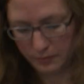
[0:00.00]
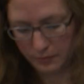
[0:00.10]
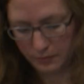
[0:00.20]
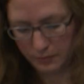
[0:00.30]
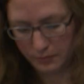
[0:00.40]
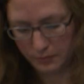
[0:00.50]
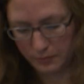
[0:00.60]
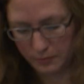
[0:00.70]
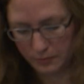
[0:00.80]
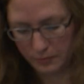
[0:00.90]

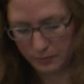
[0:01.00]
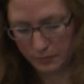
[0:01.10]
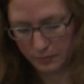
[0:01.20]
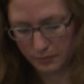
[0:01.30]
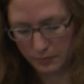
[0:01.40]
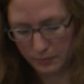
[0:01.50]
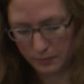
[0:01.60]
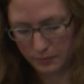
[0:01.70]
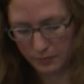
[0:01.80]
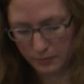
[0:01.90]

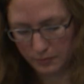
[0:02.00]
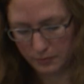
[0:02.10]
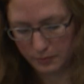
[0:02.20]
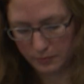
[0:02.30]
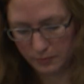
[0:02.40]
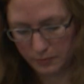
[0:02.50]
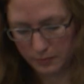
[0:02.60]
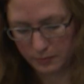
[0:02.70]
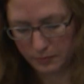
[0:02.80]
This person isn't speaking.